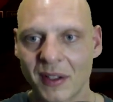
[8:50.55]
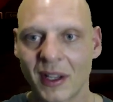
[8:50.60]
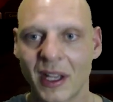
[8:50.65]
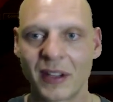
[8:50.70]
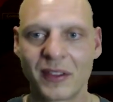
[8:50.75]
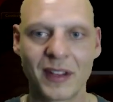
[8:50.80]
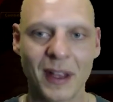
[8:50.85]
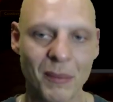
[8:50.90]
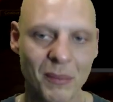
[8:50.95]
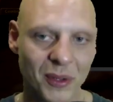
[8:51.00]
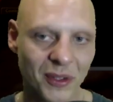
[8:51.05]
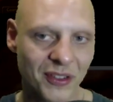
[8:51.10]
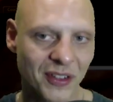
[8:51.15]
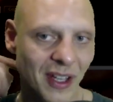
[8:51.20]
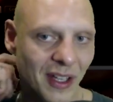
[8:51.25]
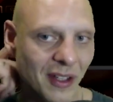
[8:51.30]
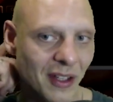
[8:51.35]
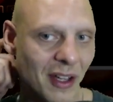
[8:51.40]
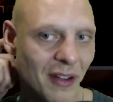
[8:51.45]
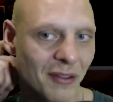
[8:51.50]

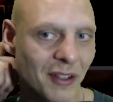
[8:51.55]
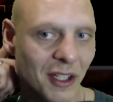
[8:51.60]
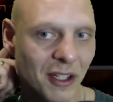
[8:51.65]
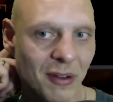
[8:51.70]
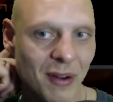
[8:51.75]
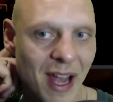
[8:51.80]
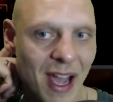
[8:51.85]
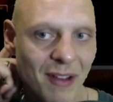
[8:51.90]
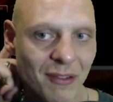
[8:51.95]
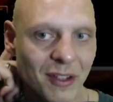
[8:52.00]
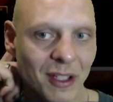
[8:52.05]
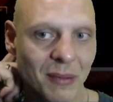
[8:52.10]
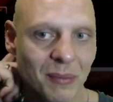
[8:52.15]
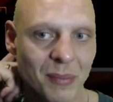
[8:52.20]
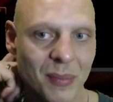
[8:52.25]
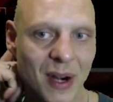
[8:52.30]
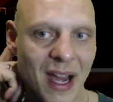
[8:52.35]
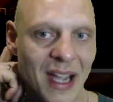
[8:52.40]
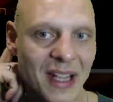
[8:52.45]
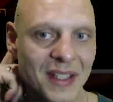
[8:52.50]
10% of the crafting
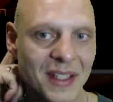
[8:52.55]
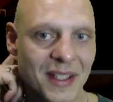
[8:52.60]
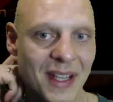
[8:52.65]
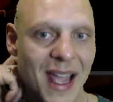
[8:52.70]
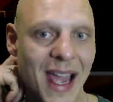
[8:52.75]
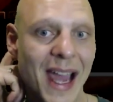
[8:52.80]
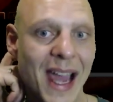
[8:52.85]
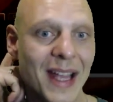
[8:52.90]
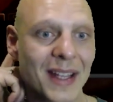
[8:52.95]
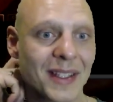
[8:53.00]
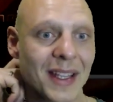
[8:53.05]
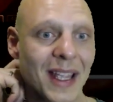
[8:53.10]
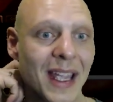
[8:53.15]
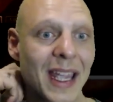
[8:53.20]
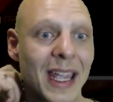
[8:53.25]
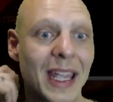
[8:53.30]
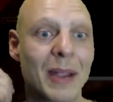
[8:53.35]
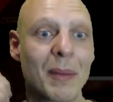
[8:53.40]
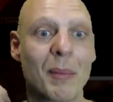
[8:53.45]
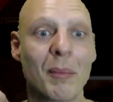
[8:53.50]
price as
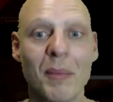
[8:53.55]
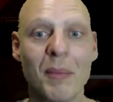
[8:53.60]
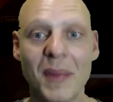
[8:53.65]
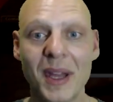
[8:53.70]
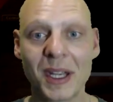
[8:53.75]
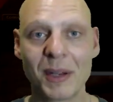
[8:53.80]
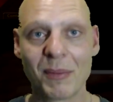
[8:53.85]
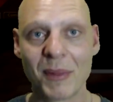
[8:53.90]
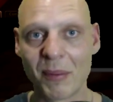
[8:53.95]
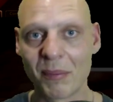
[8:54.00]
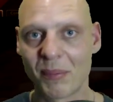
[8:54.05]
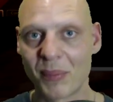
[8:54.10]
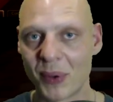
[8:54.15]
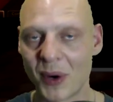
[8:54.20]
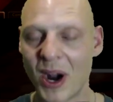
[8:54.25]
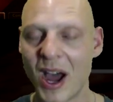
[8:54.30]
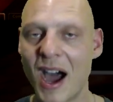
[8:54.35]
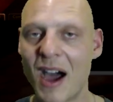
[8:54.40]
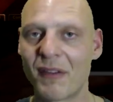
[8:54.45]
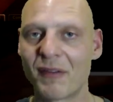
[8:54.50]
a minimum
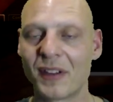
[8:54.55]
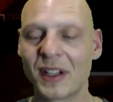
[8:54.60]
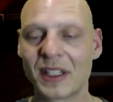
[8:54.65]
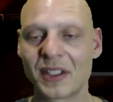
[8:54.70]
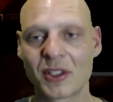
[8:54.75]
profit.